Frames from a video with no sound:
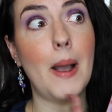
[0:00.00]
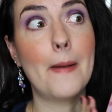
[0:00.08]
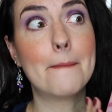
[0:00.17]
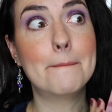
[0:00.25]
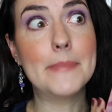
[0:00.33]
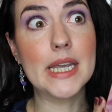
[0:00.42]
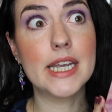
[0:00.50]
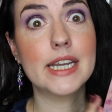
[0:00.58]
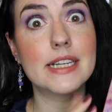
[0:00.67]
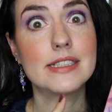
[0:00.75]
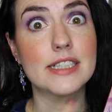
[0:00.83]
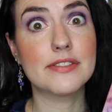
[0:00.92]
a
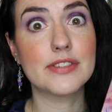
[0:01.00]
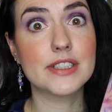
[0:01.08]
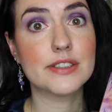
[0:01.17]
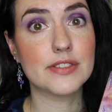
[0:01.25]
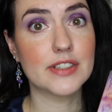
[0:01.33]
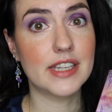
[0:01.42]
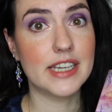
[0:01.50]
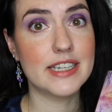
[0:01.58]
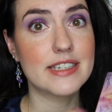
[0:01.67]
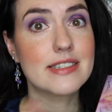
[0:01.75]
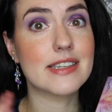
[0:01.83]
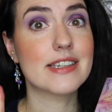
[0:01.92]
big difference for
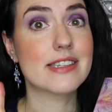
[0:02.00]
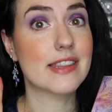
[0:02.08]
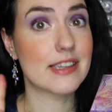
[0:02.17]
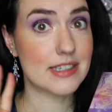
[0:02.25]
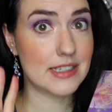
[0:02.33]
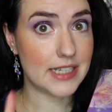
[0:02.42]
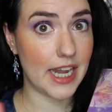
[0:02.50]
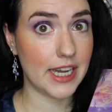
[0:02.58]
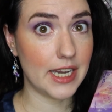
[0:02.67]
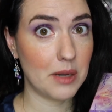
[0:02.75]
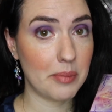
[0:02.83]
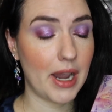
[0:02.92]
these is the staying